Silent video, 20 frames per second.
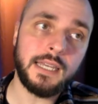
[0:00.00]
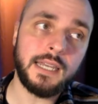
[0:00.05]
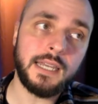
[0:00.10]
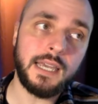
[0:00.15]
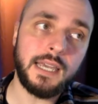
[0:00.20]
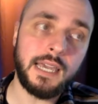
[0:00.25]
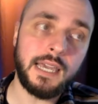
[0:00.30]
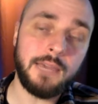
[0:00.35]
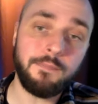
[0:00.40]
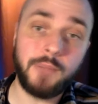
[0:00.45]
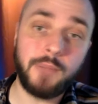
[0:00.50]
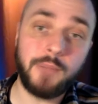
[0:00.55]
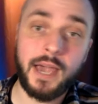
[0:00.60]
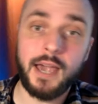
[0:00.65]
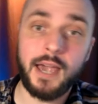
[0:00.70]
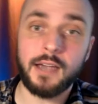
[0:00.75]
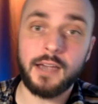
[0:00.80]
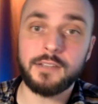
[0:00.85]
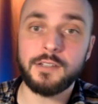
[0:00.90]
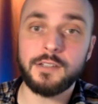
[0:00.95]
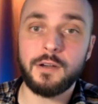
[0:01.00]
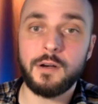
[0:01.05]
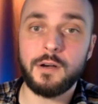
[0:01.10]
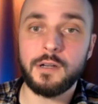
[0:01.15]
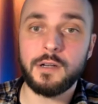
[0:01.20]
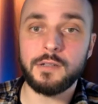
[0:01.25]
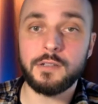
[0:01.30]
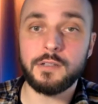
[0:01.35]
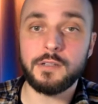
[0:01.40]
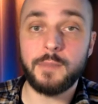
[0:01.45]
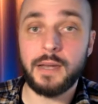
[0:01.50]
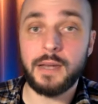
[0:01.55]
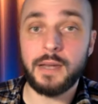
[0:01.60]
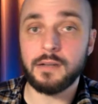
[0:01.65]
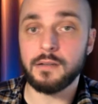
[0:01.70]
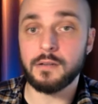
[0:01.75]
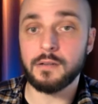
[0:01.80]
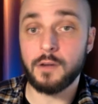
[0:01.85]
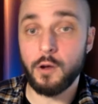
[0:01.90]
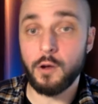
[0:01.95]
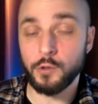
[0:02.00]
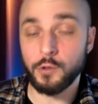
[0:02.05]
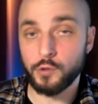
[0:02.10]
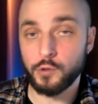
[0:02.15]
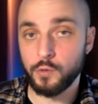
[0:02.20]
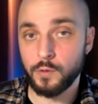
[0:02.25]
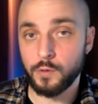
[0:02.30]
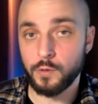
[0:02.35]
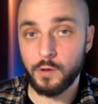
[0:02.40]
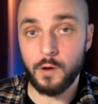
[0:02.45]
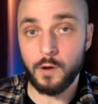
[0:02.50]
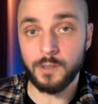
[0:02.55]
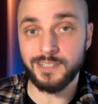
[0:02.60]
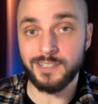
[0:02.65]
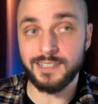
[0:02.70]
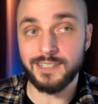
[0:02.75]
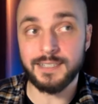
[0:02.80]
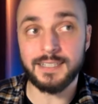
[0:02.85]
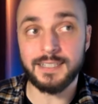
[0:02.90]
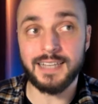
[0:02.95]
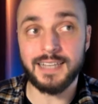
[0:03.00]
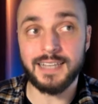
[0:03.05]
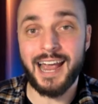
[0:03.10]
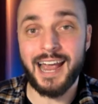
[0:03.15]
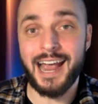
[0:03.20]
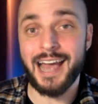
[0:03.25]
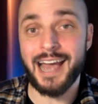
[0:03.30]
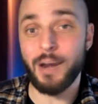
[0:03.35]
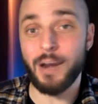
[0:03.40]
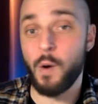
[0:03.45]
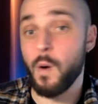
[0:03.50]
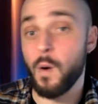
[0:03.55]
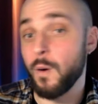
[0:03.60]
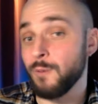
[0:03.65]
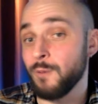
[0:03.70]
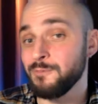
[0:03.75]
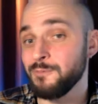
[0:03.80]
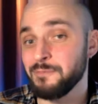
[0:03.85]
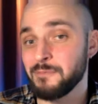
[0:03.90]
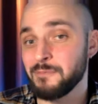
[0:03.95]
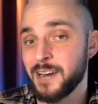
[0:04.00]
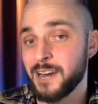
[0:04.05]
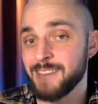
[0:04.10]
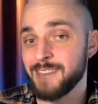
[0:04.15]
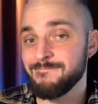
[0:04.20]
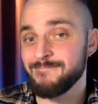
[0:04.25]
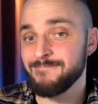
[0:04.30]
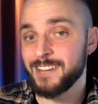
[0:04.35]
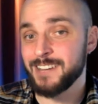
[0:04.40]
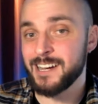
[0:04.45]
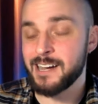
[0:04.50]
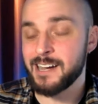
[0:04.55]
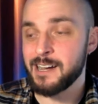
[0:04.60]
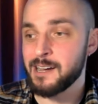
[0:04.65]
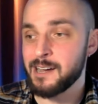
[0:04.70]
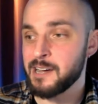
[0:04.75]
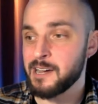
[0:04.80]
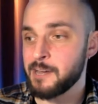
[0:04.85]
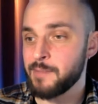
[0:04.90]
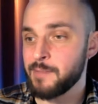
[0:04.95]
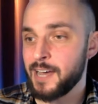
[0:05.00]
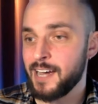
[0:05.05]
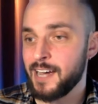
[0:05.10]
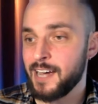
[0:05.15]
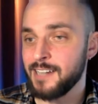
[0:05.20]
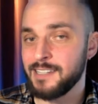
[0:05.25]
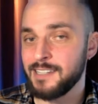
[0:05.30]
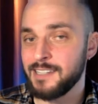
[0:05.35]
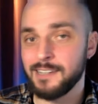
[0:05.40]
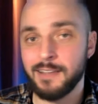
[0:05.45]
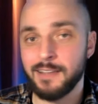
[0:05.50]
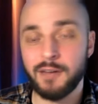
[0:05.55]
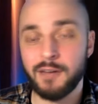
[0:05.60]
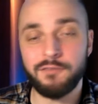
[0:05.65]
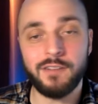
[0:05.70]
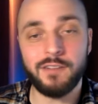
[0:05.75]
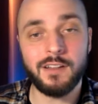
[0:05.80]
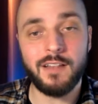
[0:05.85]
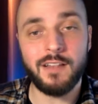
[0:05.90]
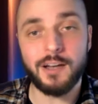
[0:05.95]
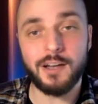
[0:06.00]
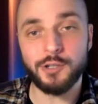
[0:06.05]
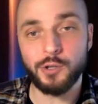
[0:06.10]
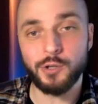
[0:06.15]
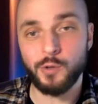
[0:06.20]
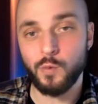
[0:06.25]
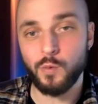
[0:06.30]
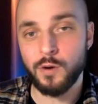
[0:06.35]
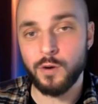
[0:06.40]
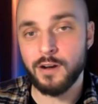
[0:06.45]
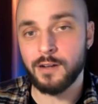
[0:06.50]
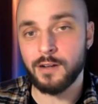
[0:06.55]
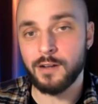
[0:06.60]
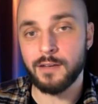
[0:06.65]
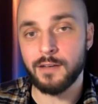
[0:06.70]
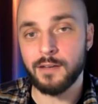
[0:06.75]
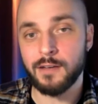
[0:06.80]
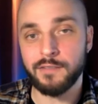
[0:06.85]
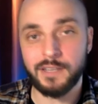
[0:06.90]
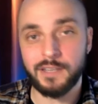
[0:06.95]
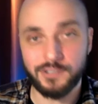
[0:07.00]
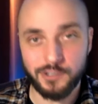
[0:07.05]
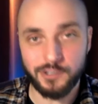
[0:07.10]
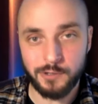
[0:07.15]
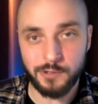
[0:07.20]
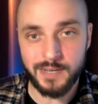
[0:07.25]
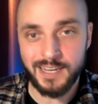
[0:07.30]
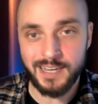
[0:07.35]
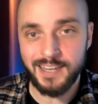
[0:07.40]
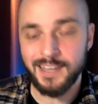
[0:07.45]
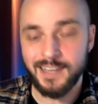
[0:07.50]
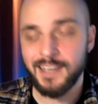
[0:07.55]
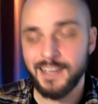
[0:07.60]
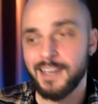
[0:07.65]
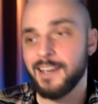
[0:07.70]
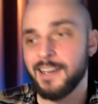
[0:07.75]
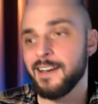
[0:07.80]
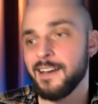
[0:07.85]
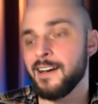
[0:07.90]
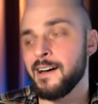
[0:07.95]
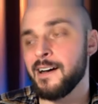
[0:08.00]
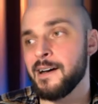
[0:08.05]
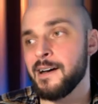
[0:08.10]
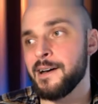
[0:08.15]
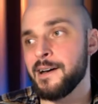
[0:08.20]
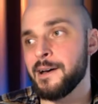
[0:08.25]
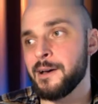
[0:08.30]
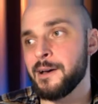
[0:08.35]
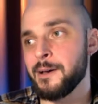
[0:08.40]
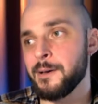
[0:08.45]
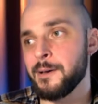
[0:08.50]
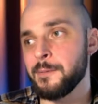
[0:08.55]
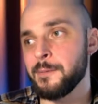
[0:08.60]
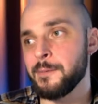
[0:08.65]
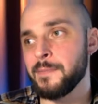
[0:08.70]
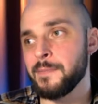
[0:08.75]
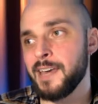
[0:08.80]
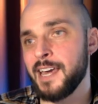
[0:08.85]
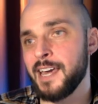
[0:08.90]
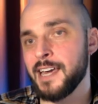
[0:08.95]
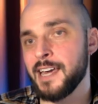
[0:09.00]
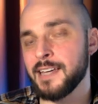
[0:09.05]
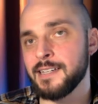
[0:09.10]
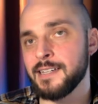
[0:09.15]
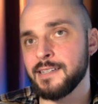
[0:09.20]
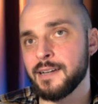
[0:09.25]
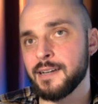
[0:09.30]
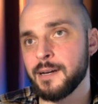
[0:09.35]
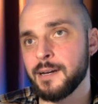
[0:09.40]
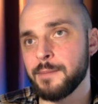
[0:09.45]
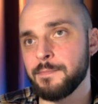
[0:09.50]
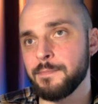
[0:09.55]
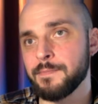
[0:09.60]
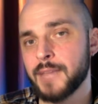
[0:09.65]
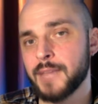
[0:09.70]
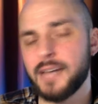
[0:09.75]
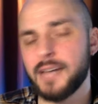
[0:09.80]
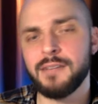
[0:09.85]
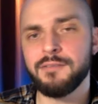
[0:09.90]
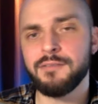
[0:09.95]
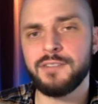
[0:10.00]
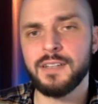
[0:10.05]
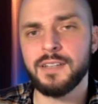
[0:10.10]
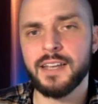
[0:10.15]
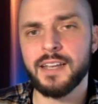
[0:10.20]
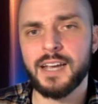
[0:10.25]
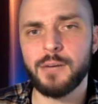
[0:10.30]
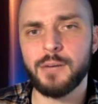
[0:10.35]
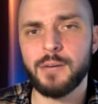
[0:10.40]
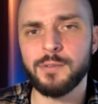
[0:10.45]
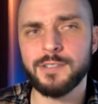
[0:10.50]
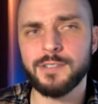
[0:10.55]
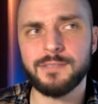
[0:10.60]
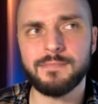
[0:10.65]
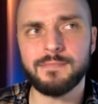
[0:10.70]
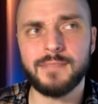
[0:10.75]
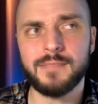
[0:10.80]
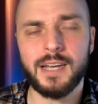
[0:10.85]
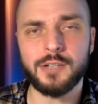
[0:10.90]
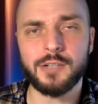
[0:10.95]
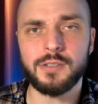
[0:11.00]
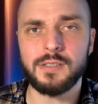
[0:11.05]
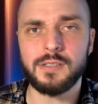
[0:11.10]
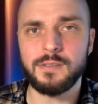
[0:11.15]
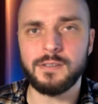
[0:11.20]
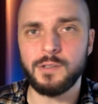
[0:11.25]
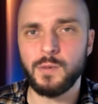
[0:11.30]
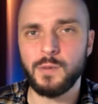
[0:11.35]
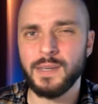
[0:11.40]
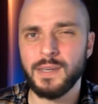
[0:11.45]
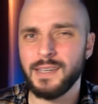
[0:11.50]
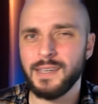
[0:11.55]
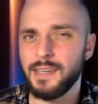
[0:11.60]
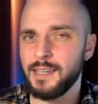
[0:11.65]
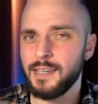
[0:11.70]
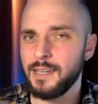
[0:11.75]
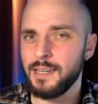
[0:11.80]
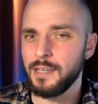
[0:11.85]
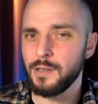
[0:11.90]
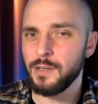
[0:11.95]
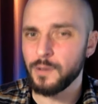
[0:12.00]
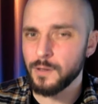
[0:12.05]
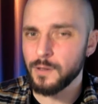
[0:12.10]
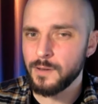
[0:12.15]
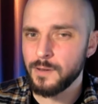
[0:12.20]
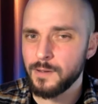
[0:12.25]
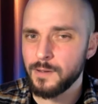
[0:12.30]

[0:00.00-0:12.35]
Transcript: impact on Tibetan cultural causes at all, right? I did a lot of philological work, a lot of history. And I didn't feel like I was actually doing any good.